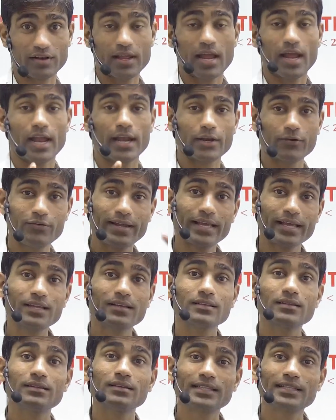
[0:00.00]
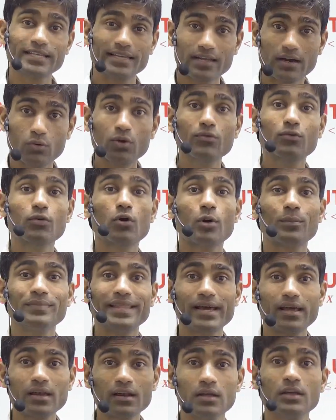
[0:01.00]
and if we take theta away from
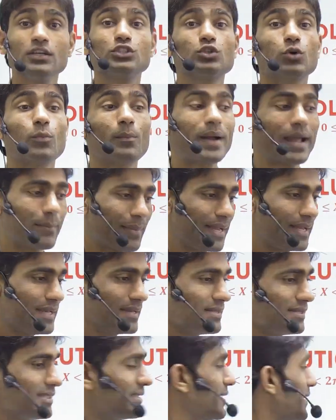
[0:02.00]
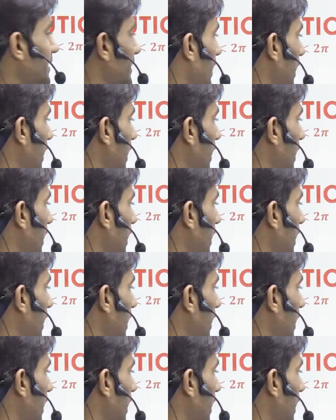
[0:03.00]
there, so pi minus theta,